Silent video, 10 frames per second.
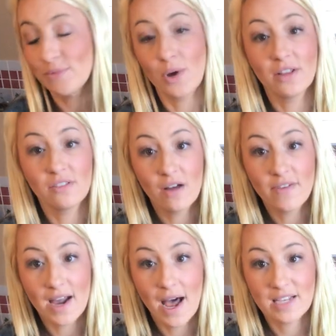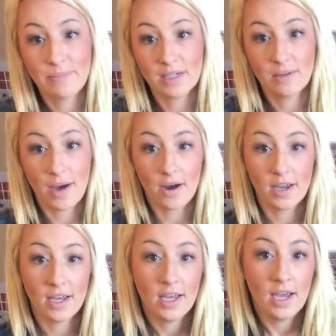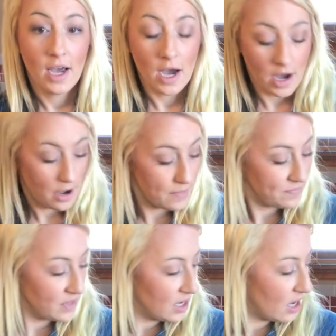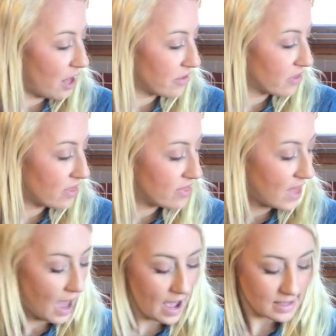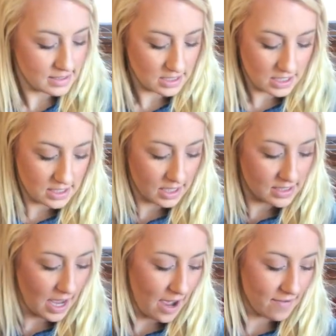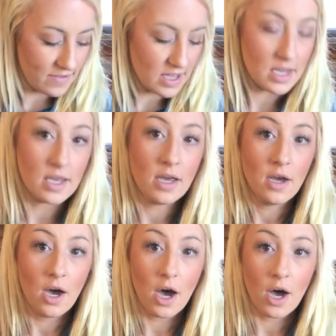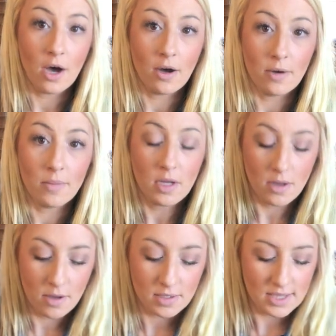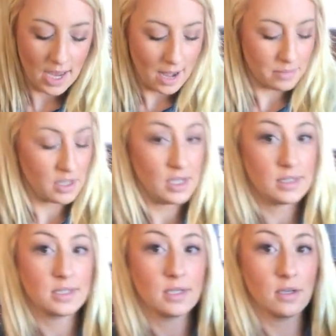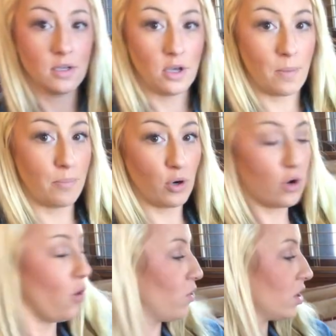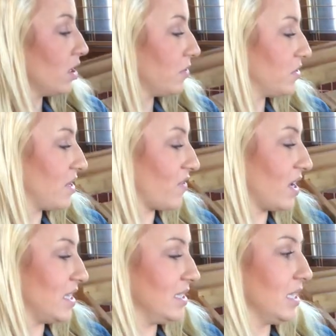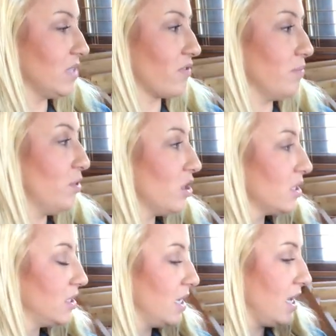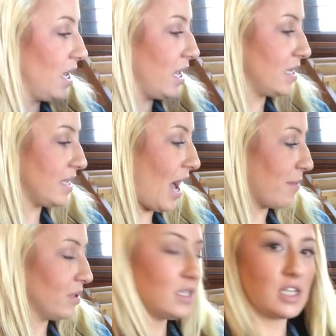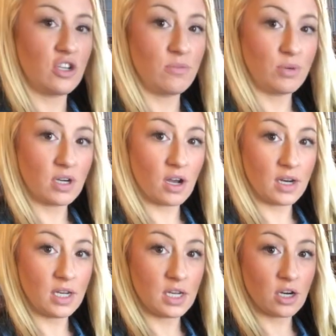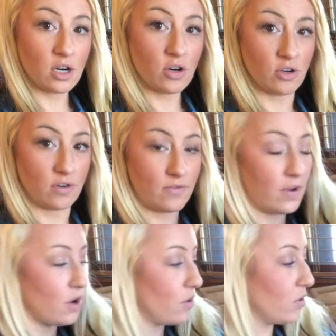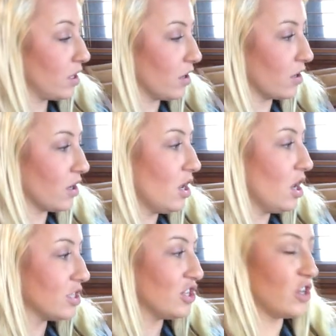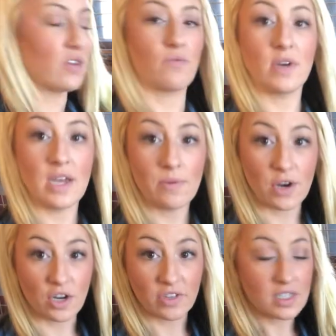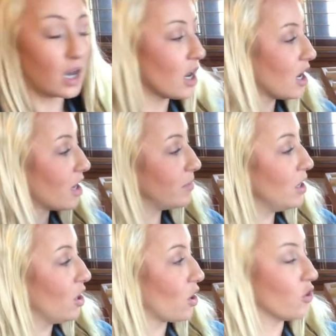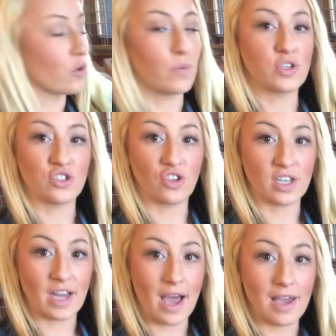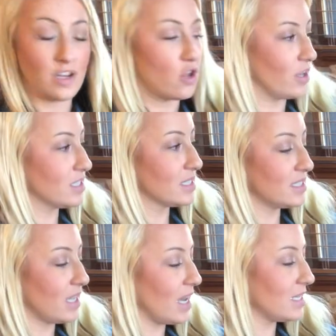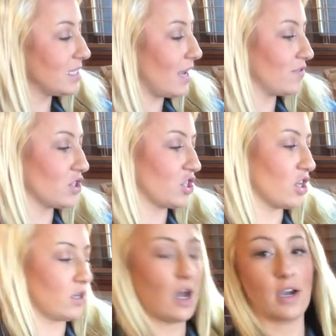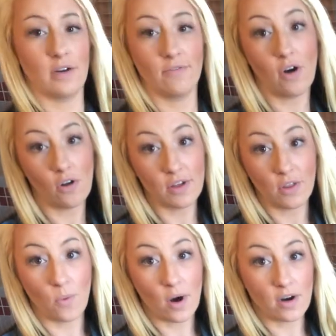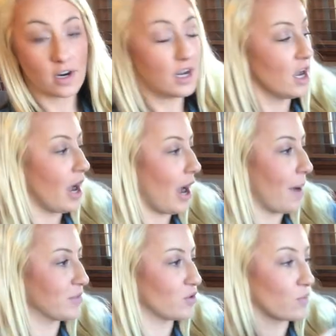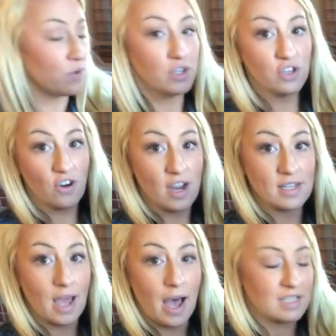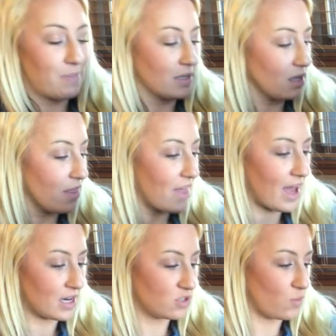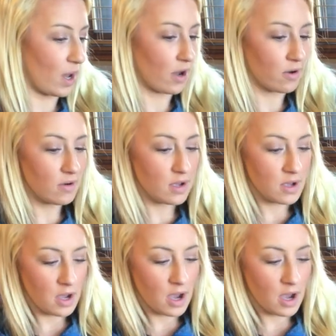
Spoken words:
So I love that aspect about it. Other than that, it does have the tablet book holder with different indents for books and tablets that you can put on here or your phone, and so you can read while you're in the tub or look what you're looking at. And it's nice, safe, secure, not gonna fall in the water. So a really great aspect on that as well.